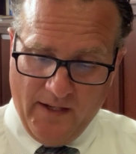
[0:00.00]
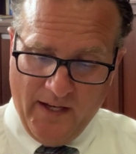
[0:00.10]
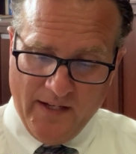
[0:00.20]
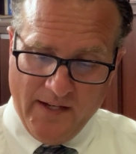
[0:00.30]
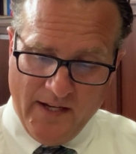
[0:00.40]

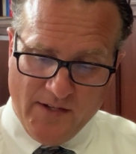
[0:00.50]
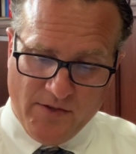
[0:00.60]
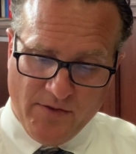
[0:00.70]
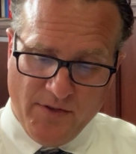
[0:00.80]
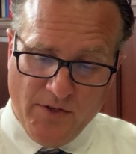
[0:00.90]
and
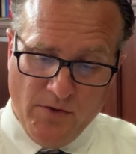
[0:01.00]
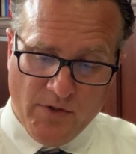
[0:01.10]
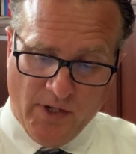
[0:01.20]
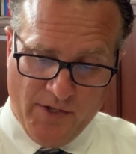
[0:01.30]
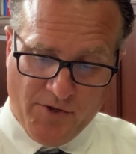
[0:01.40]
enter the new
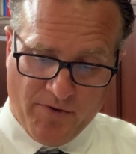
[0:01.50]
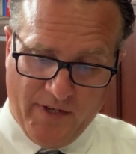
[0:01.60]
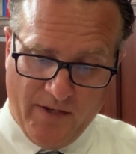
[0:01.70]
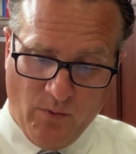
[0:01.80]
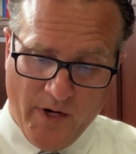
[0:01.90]

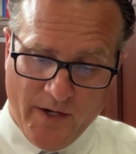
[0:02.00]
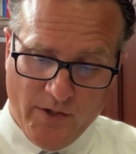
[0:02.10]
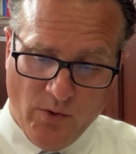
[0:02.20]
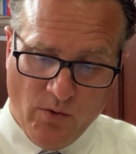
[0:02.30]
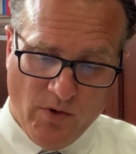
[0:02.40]
country where
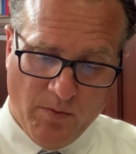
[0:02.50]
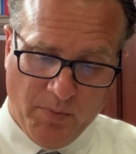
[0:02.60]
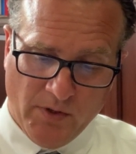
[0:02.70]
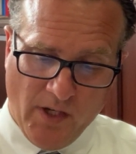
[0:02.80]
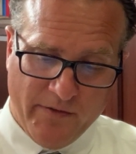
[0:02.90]
your
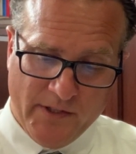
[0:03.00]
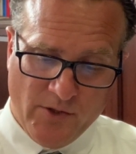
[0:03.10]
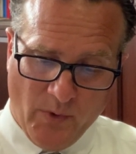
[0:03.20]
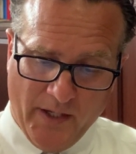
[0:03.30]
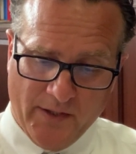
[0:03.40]
beloved
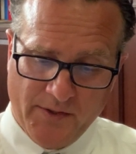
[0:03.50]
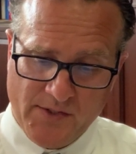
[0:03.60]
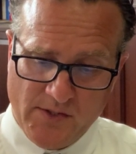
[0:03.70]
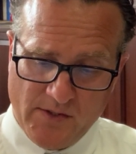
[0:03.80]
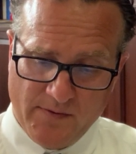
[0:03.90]

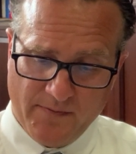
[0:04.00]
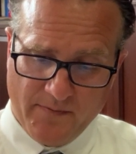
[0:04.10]
dwells.